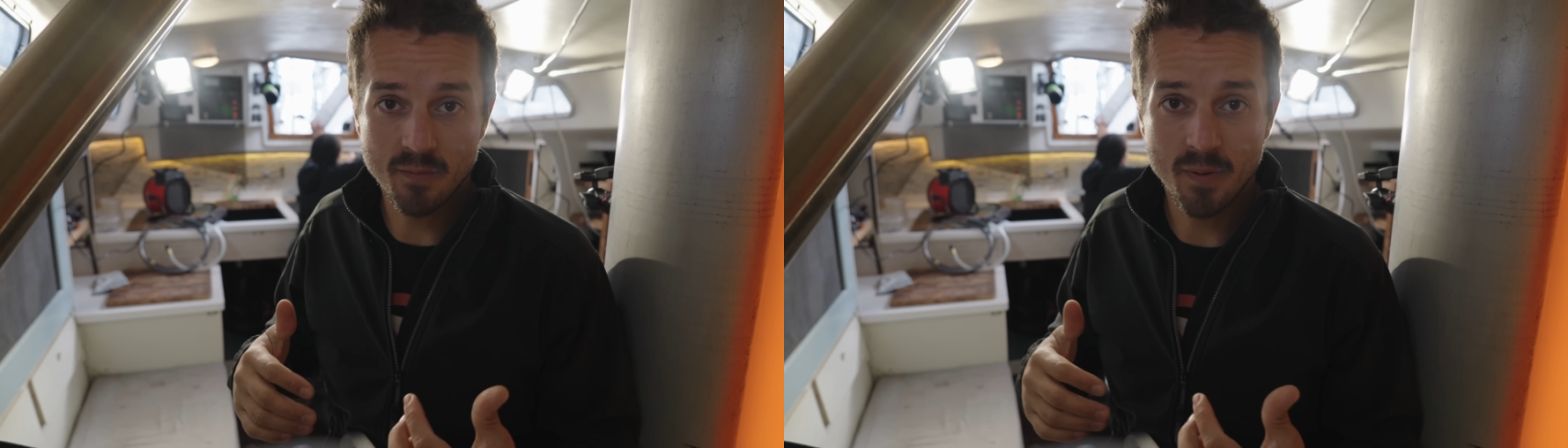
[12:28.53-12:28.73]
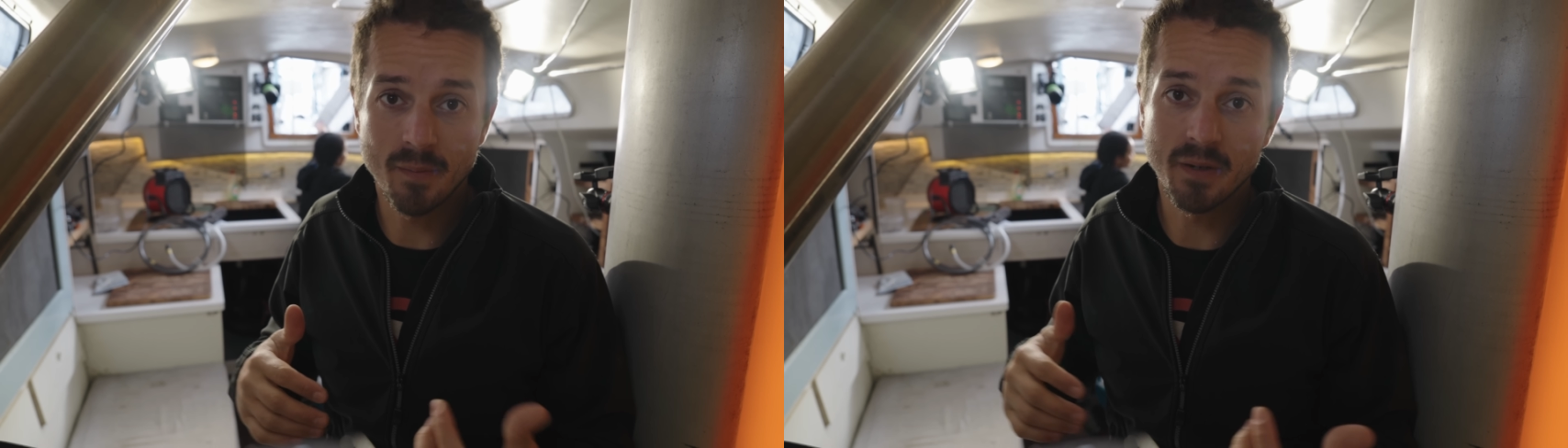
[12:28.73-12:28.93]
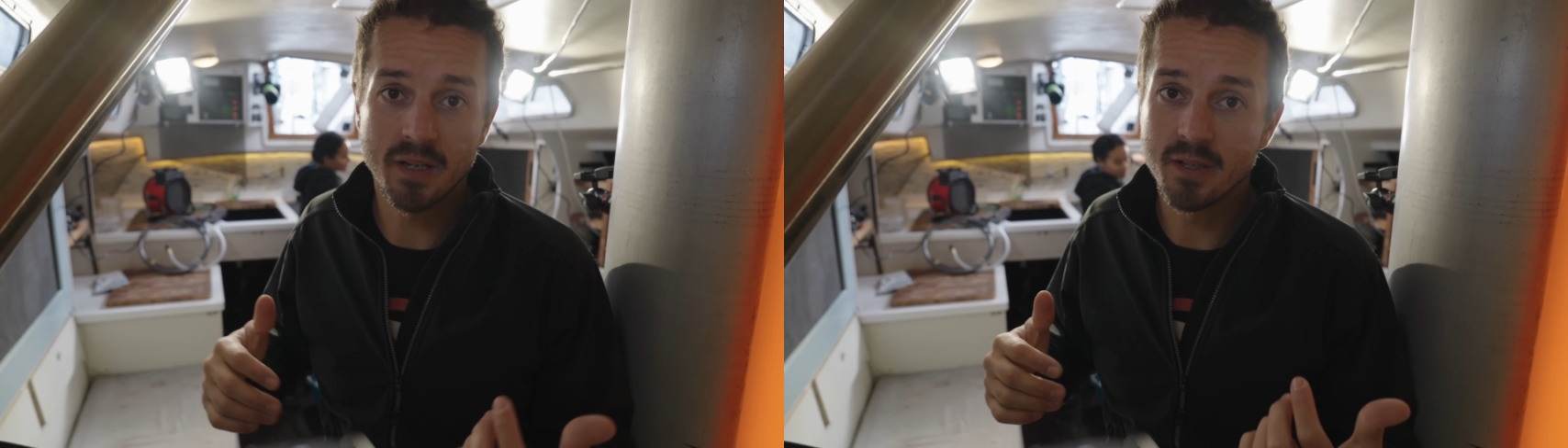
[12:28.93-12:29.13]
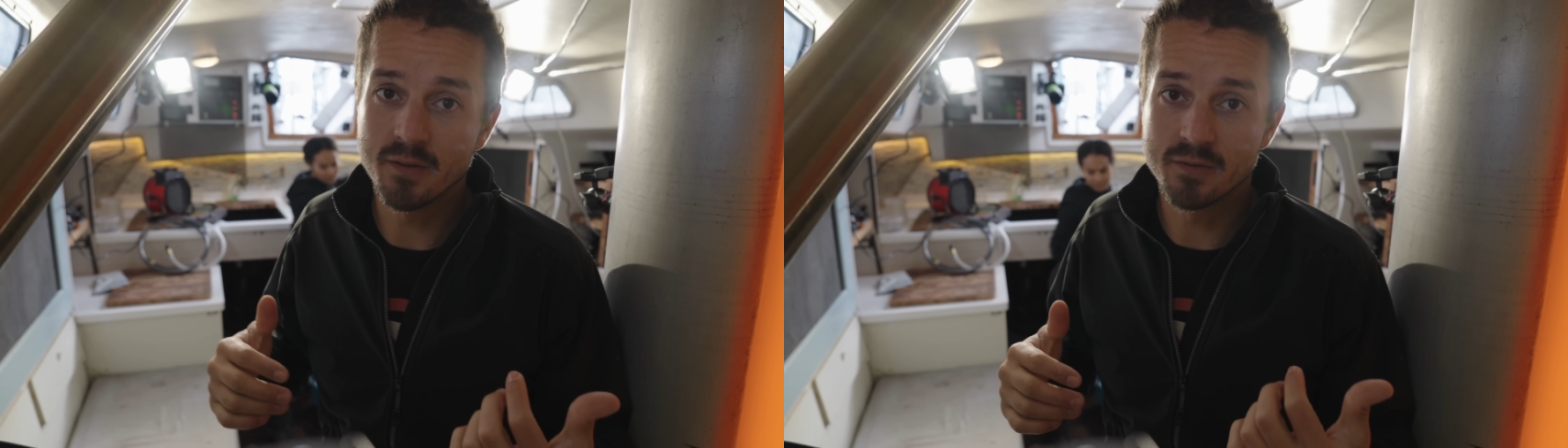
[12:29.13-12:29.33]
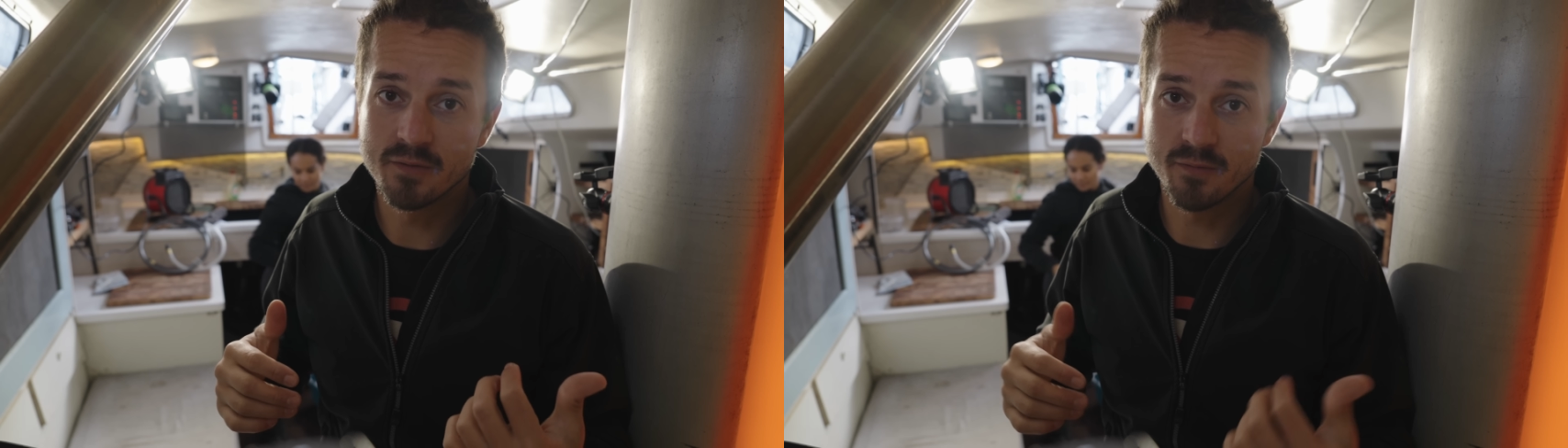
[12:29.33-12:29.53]
probably going to
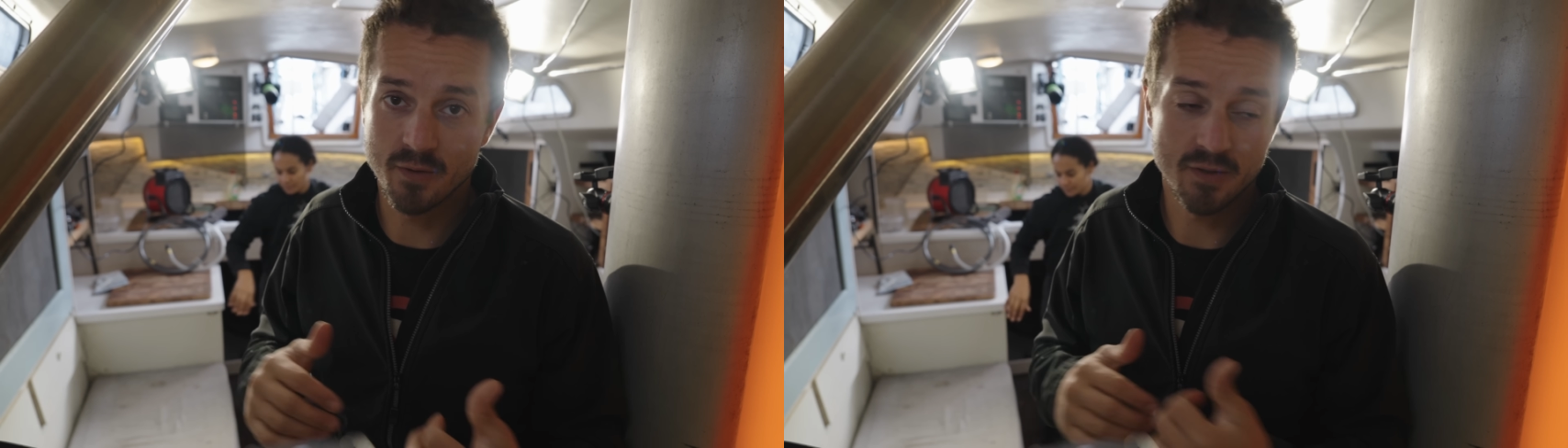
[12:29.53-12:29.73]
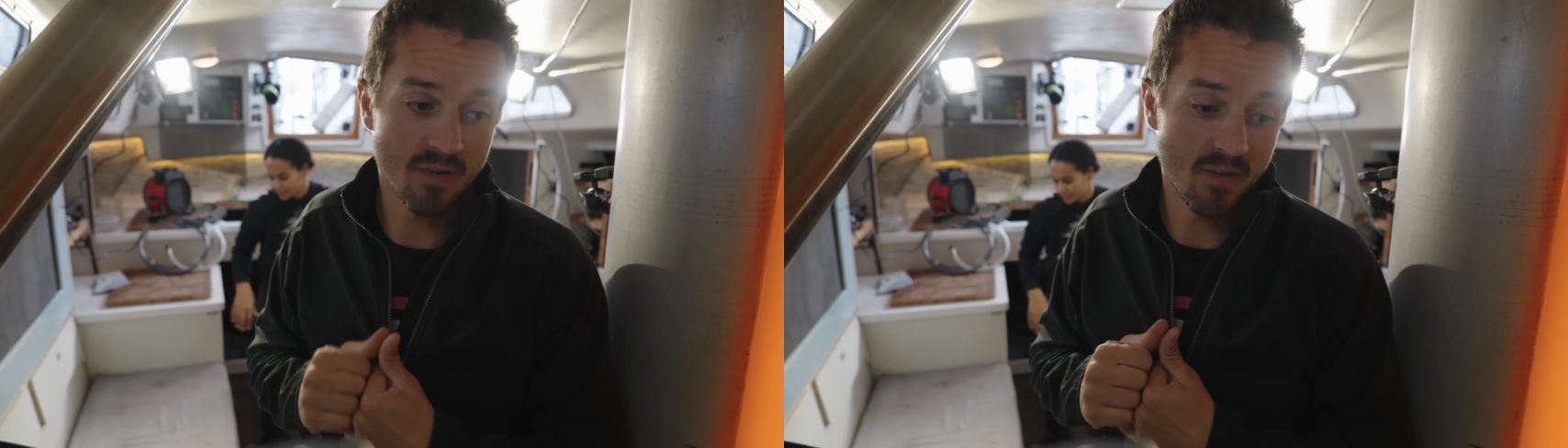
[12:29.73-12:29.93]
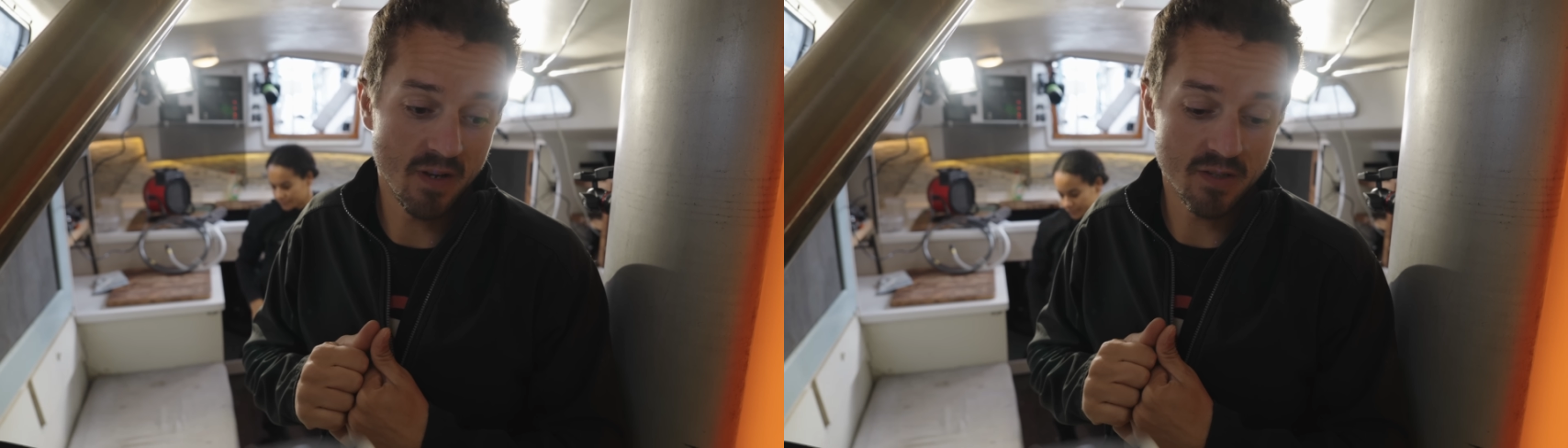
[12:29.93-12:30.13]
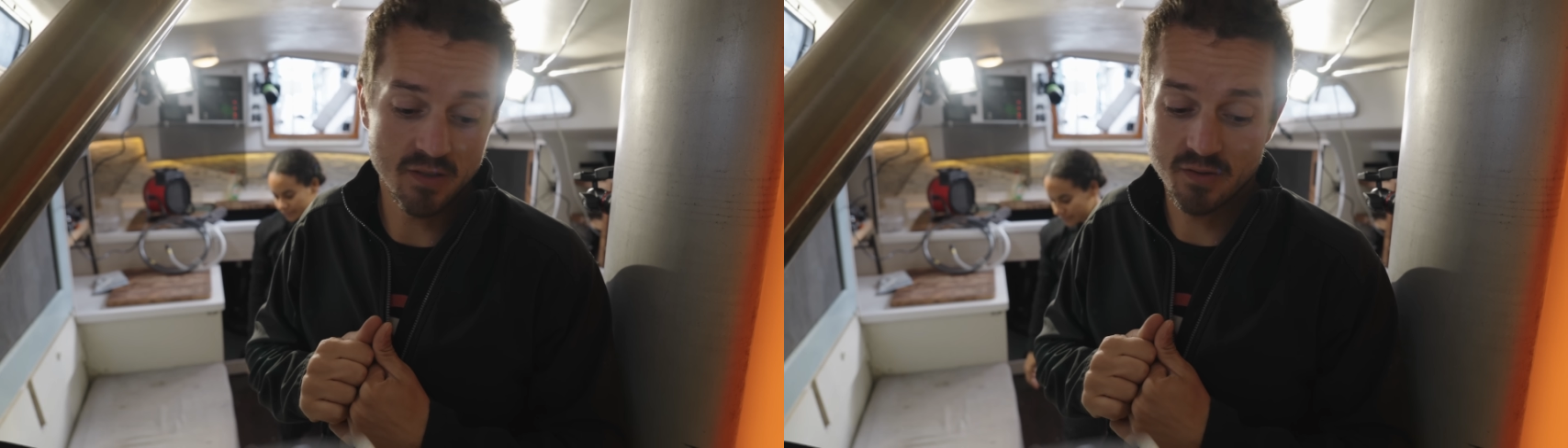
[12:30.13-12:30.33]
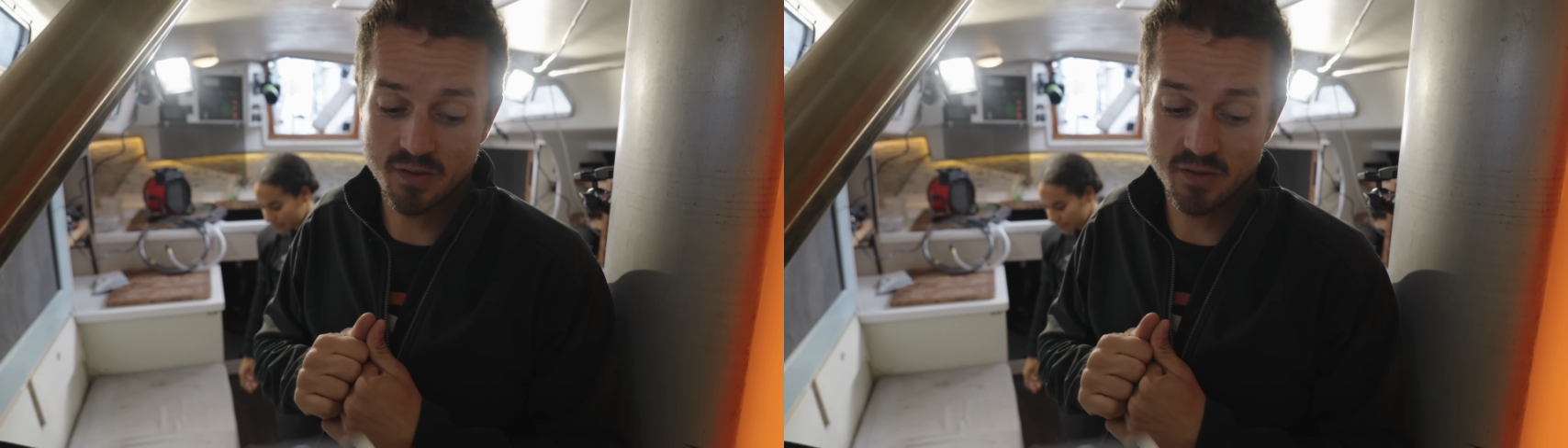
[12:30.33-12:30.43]
use for this renovation.